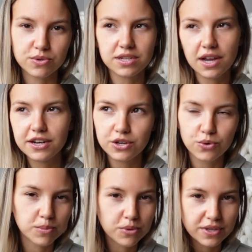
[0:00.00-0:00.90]
it's kind of
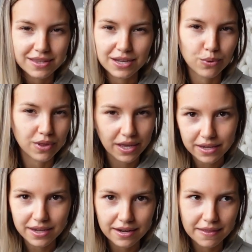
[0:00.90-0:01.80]
normal that they don't
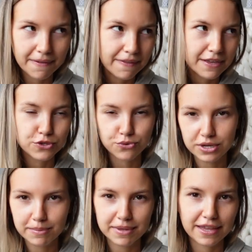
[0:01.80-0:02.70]
like it and that they
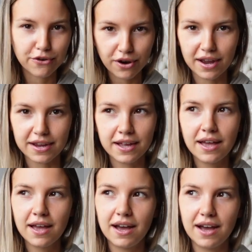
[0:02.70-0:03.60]
scream and they cry.
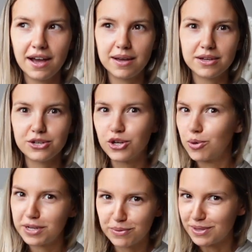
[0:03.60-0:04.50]

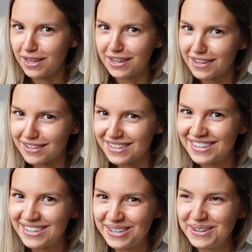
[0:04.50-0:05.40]
Nobody would like it.
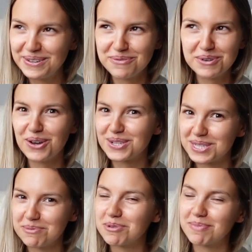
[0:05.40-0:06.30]
We all
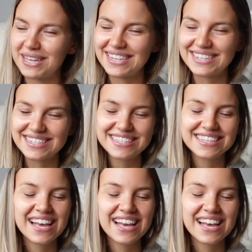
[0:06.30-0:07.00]
sleep with blankets.